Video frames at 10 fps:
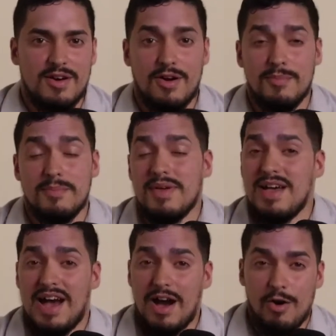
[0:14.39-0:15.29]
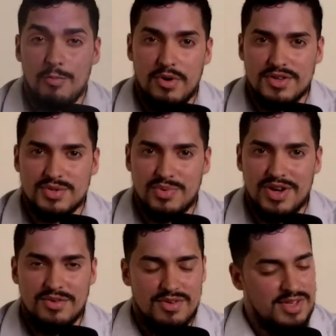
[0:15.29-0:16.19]
Um, I hope all is
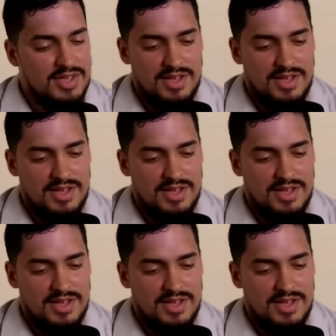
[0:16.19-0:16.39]
well